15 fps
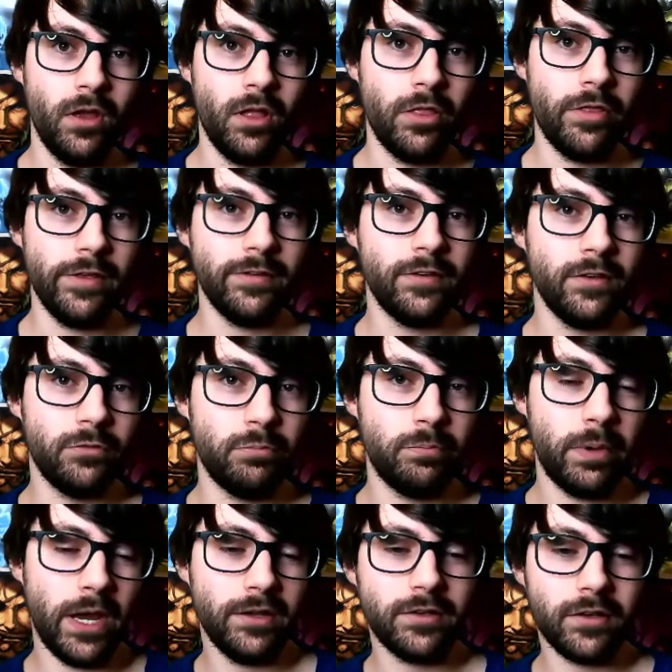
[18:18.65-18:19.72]
This is
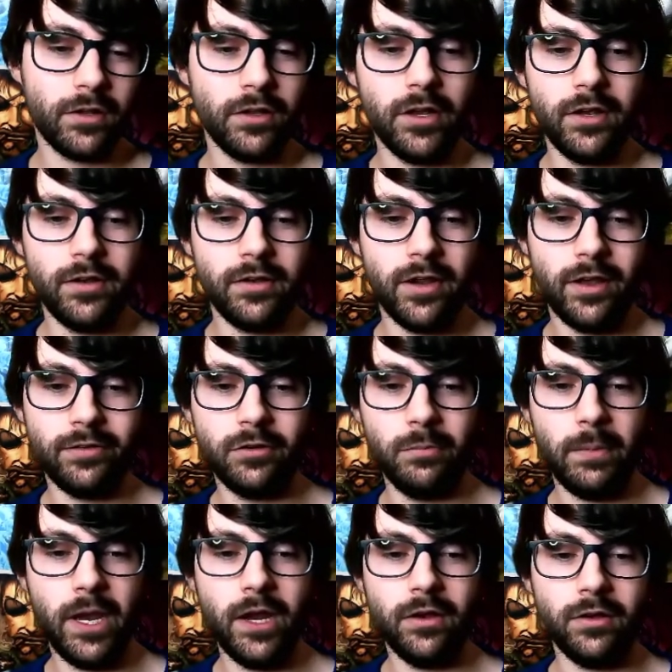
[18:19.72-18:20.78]
basically
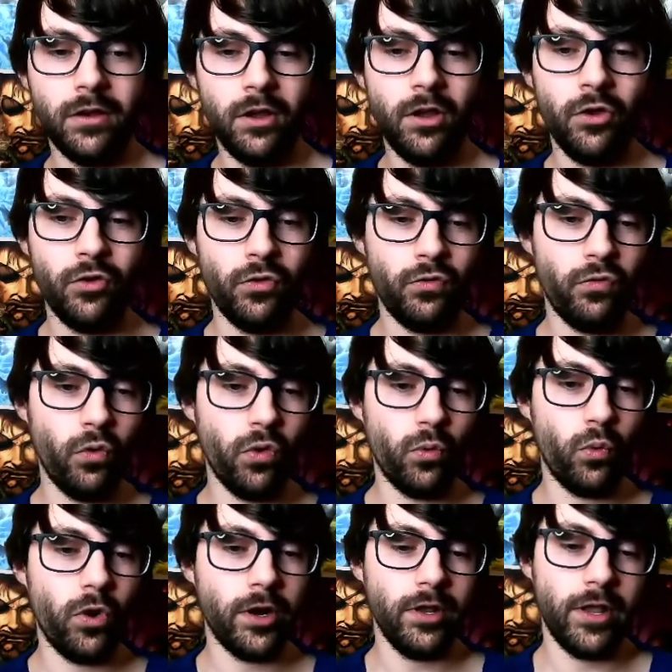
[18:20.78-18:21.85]
Decimate for
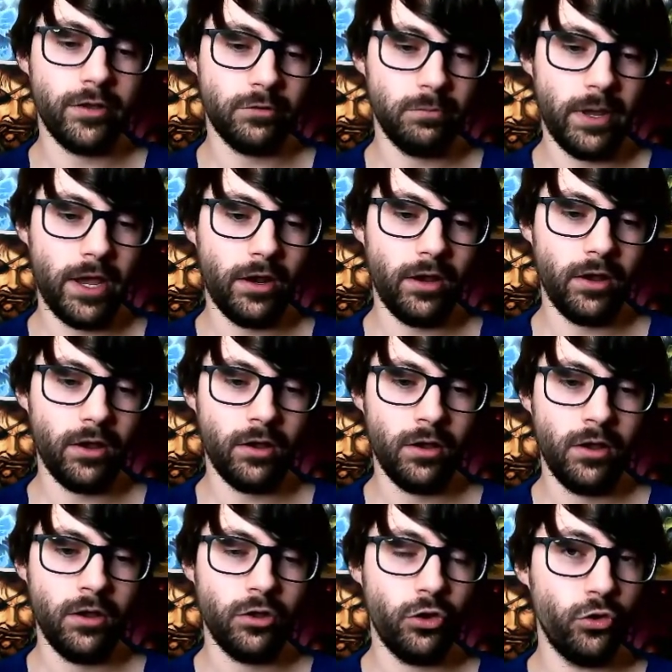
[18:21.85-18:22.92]
1 less mana,
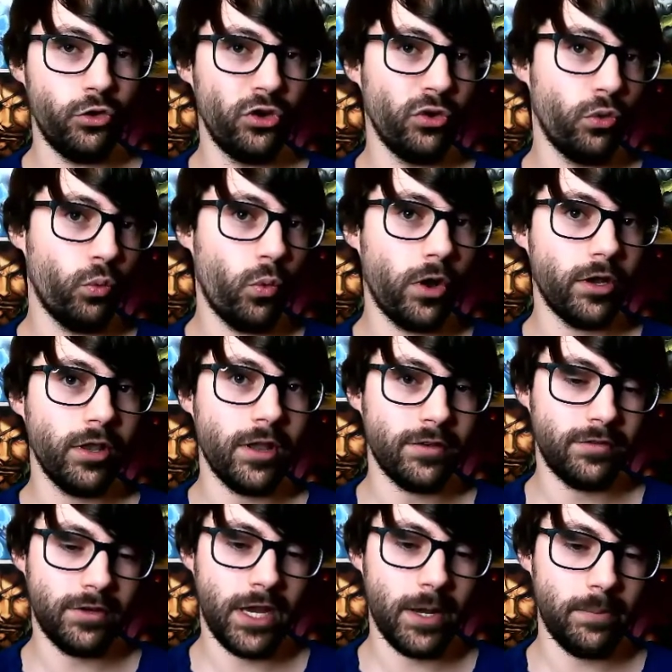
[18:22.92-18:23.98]
you deal 1 less
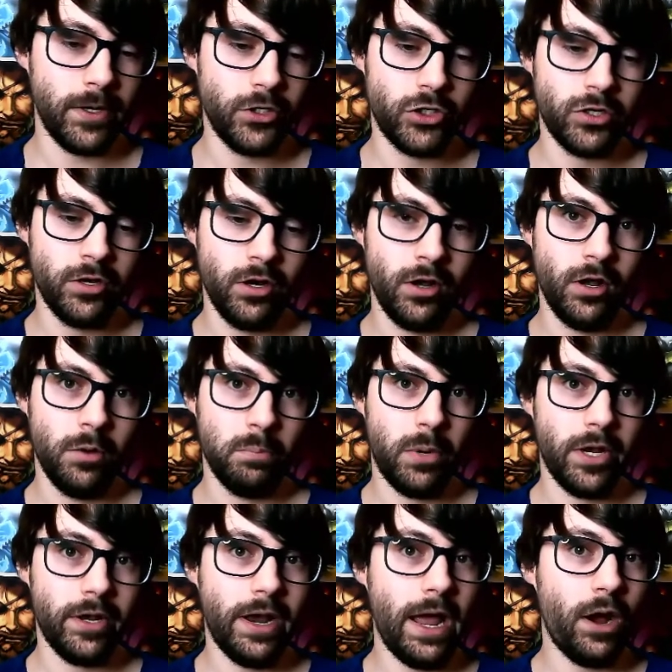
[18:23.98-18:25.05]
damage,
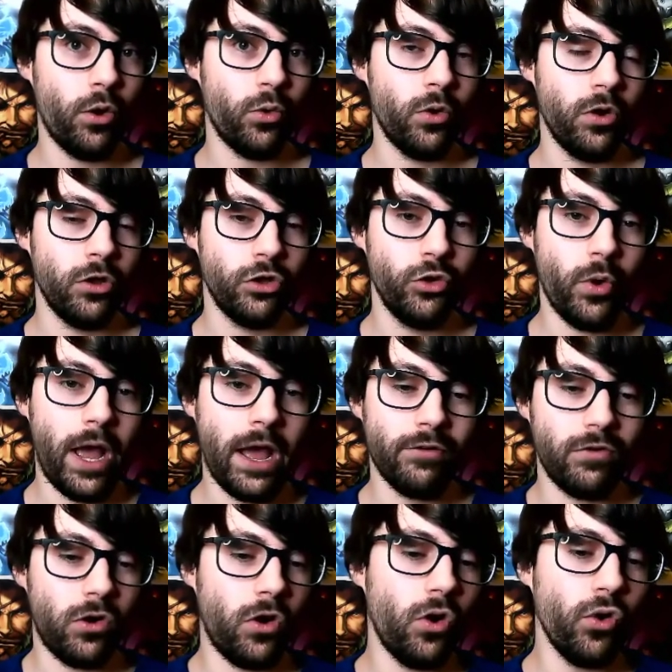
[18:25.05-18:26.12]
but now you have
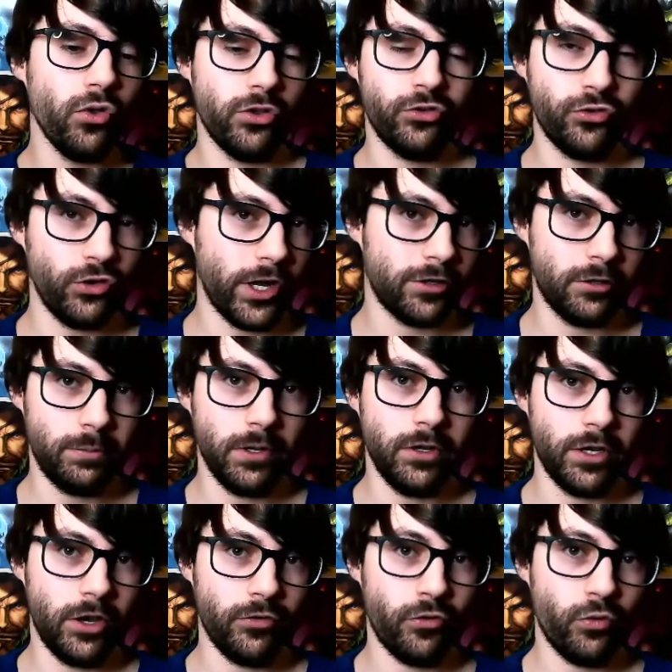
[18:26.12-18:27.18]
all this
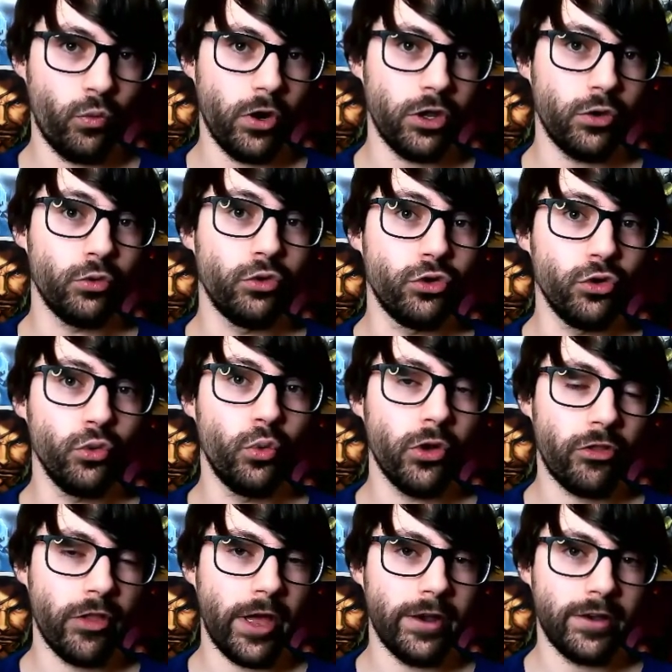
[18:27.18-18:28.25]
flexibility of what you do with
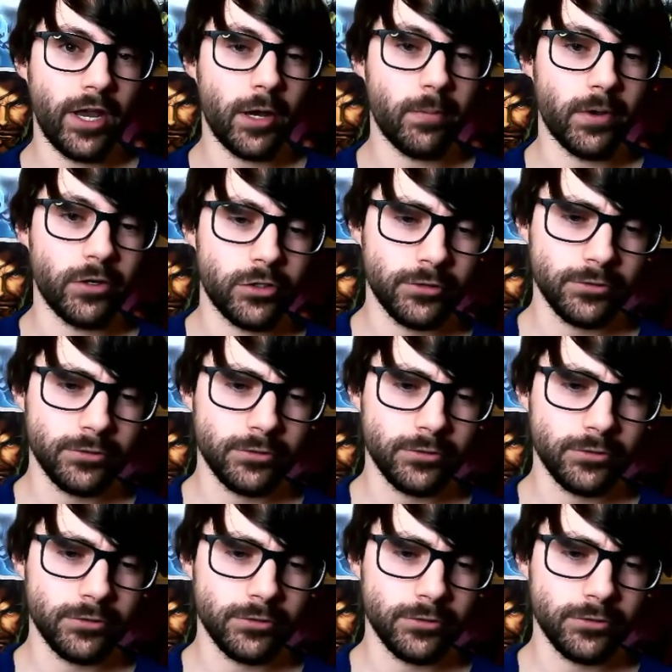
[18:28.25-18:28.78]
that damage.